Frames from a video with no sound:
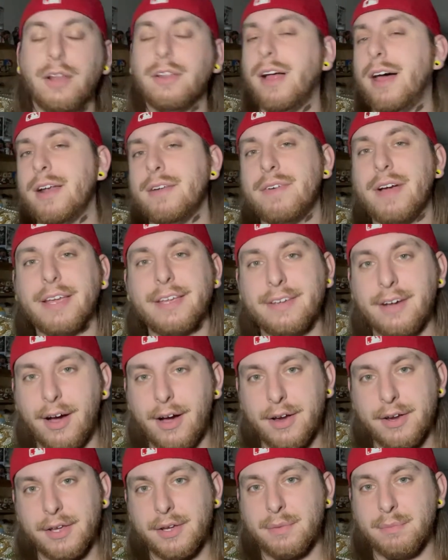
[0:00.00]
lot of
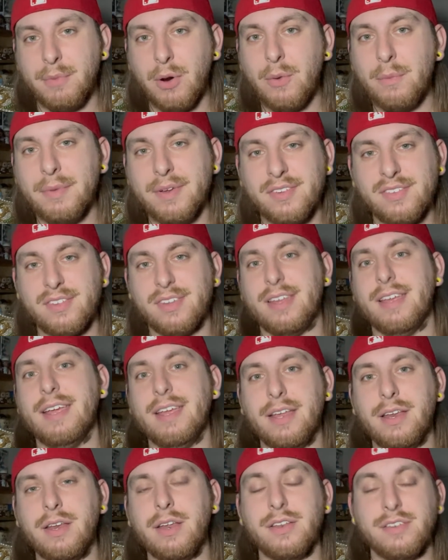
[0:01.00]
iconic moments
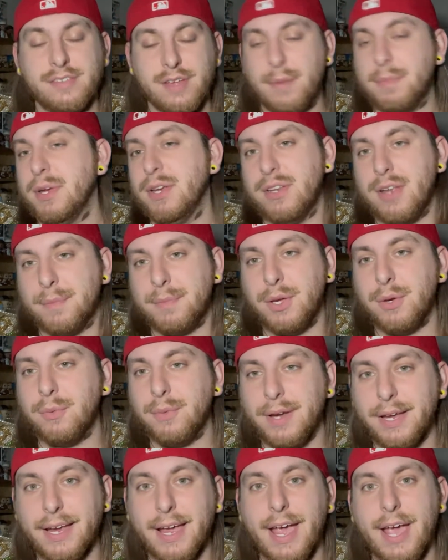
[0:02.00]
in
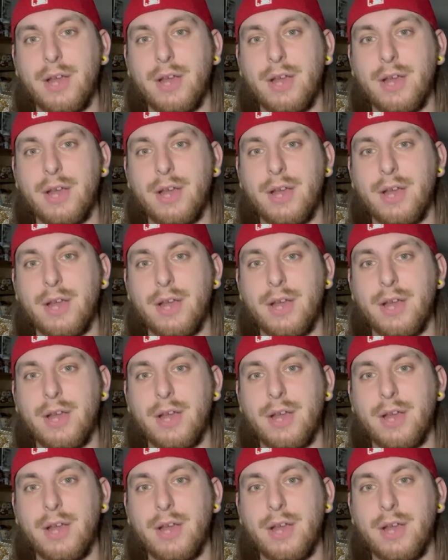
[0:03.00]
WWE